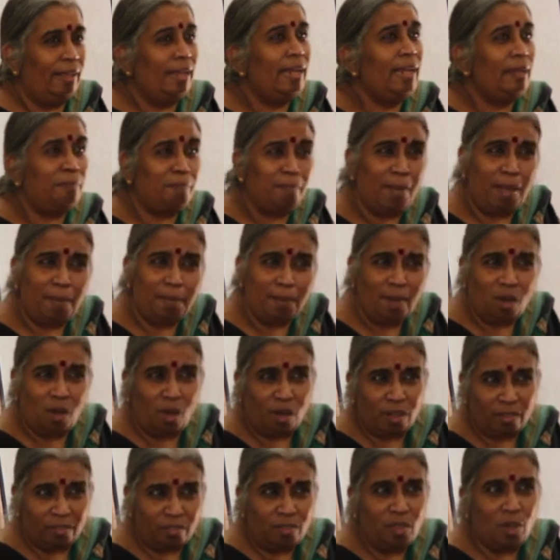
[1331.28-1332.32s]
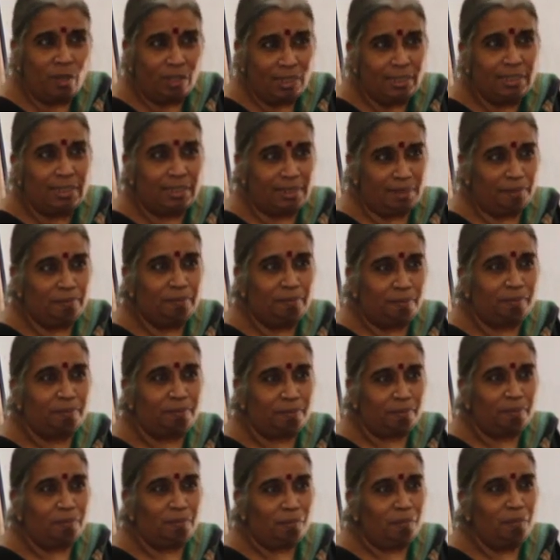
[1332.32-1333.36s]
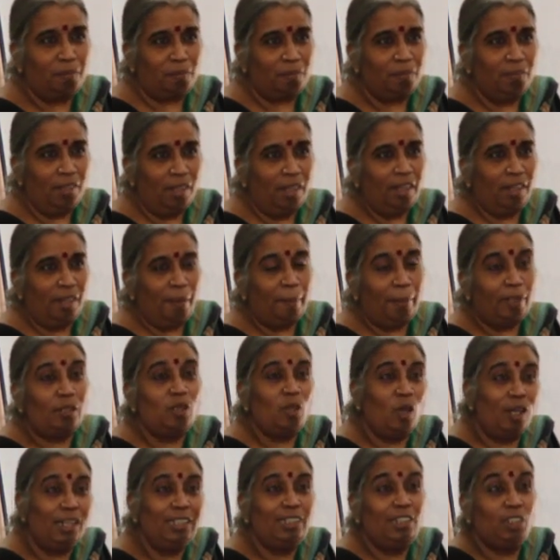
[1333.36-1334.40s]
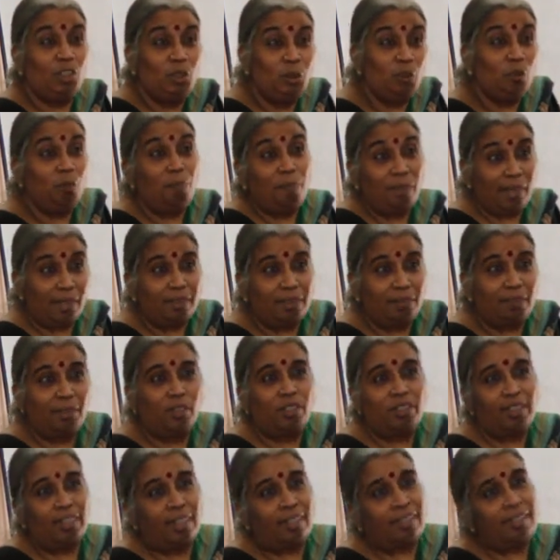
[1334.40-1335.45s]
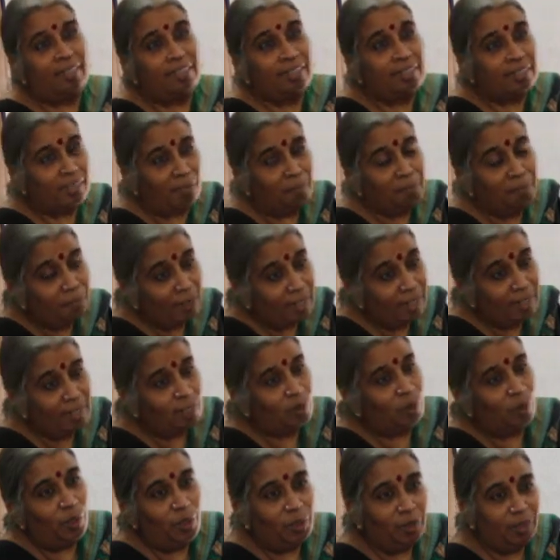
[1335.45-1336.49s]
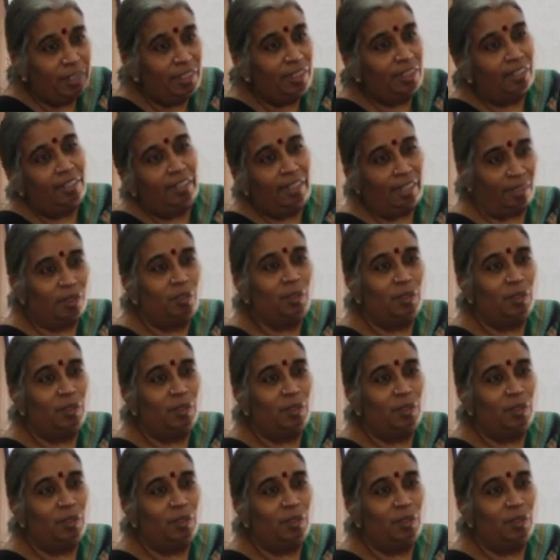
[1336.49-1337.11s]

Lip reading: It may be a lot of noise, but noise do matter because at least someone is going to hear that